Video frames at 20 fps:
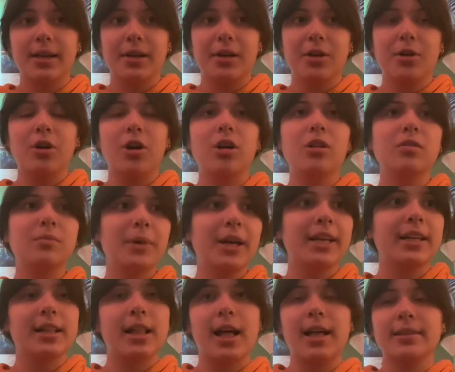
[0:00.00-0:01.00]
all of my
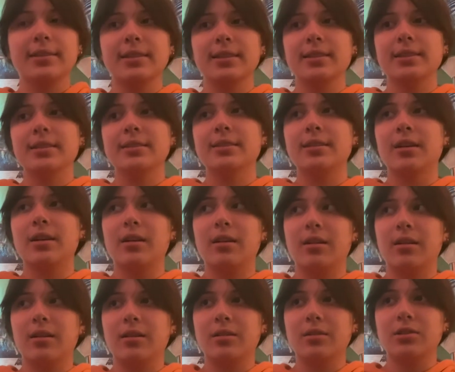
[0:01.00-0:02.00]
classes
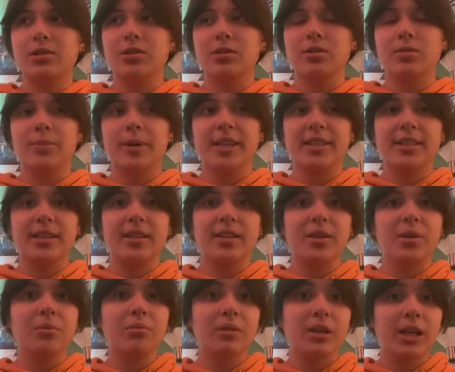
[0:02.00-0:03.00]
are just
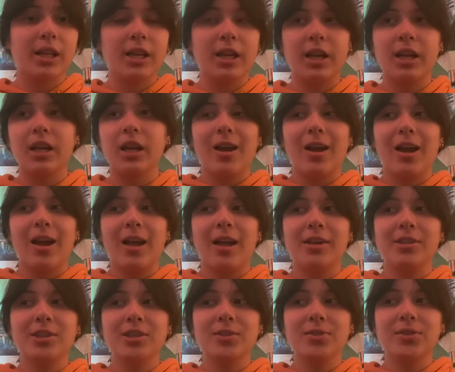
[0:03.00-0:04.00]
basically reading. I
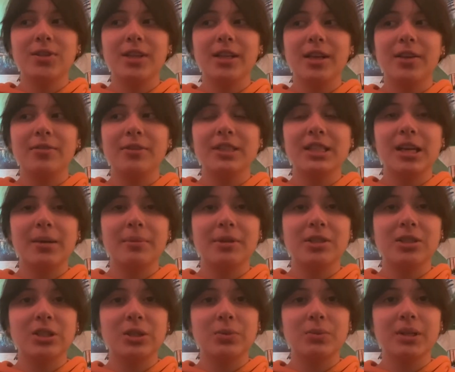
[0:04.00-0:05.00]
just feel like every time I
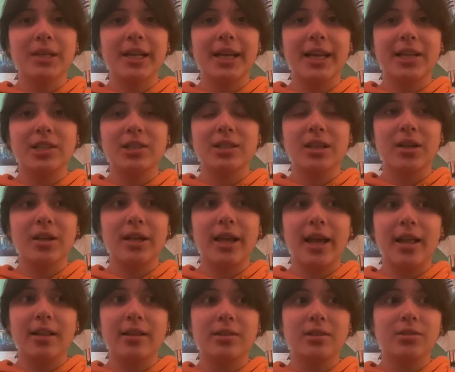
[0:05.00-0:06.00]
start reading, I just get
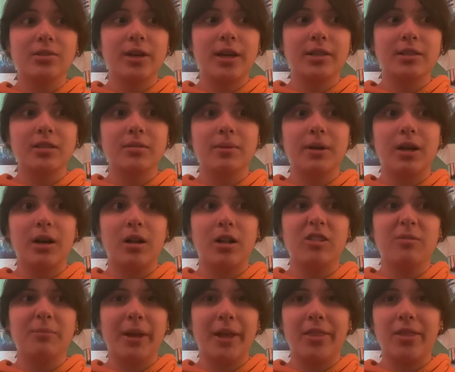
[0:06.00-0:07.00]
hella distracted by all
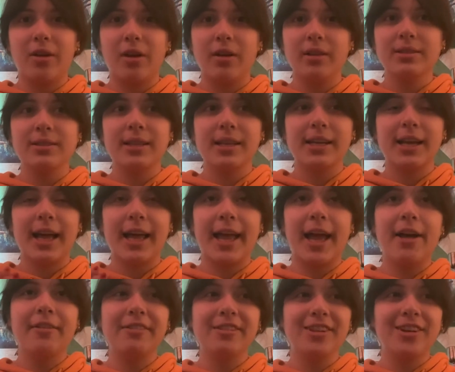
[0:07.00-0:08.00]
of my thoughts. Like, I
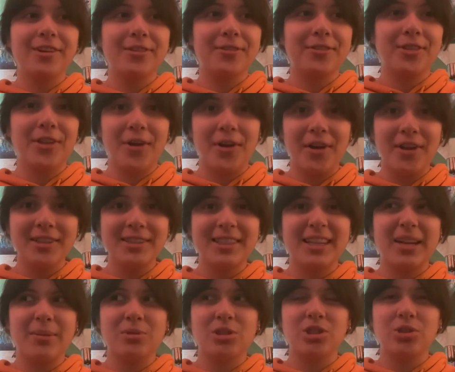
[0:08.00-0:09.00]
have a lot of thoughts and
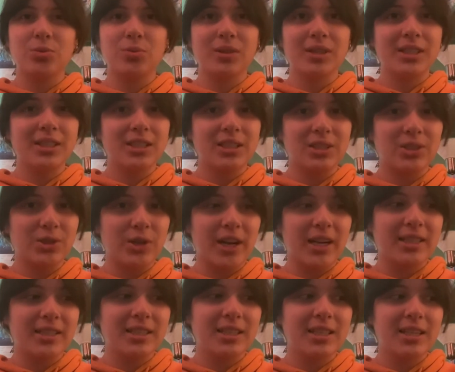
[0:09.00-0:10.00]
I'm just really
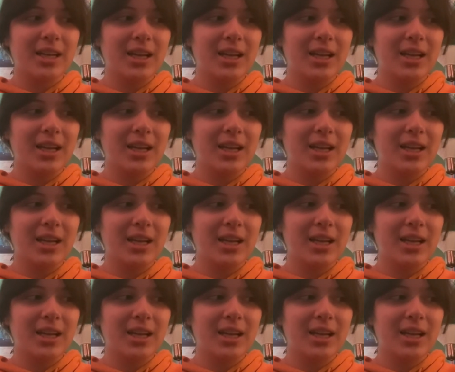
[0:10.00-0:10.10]
distracted